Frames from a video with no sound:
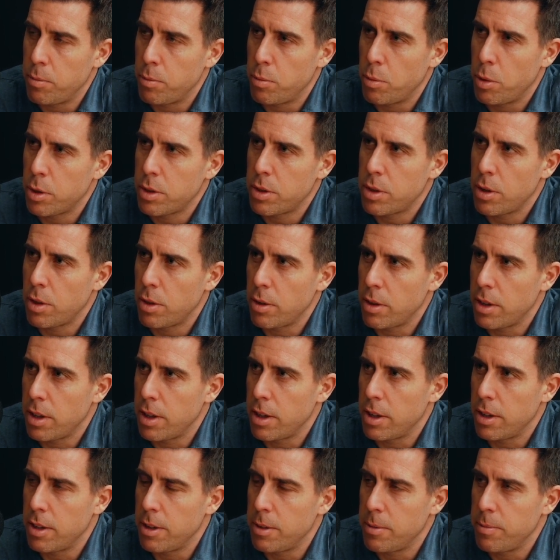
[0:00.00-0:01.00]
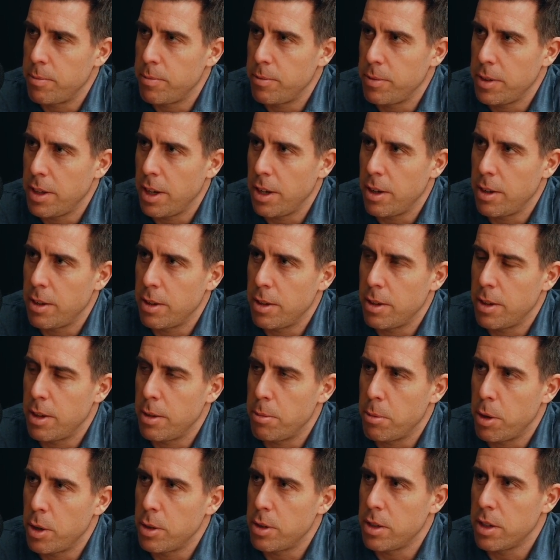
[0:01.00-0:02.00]
What's sort of the
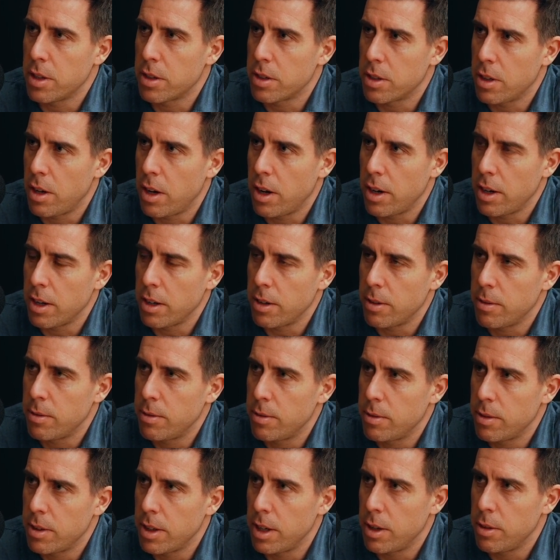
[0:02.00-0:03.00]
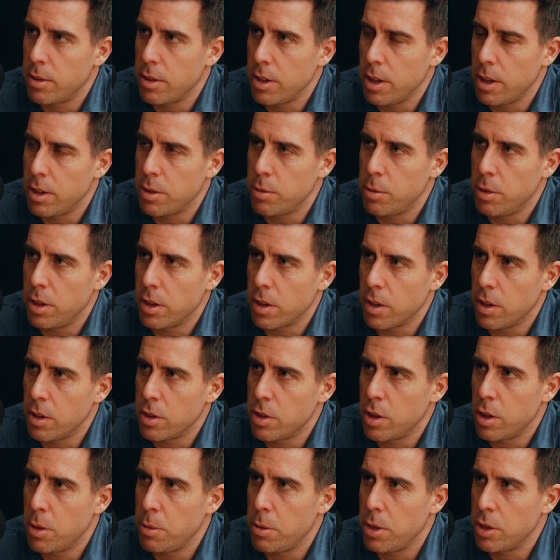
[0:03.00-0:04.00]
most exciting that is really going
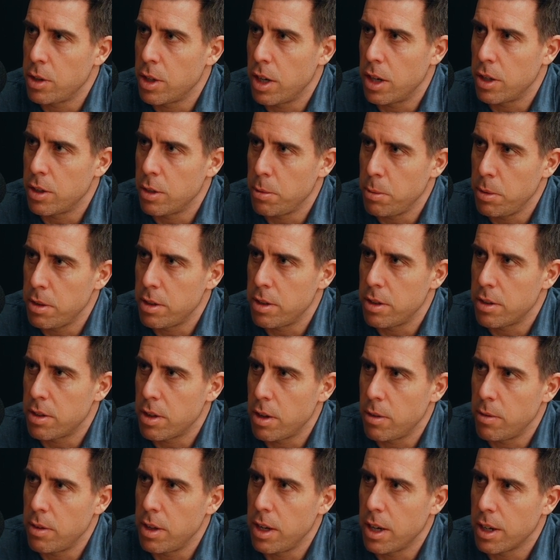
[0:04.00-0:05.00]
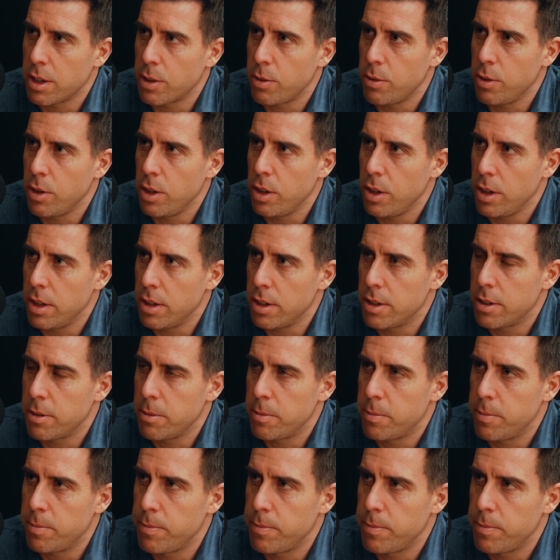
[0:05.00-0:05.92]
to turbocharge the business over the next few years?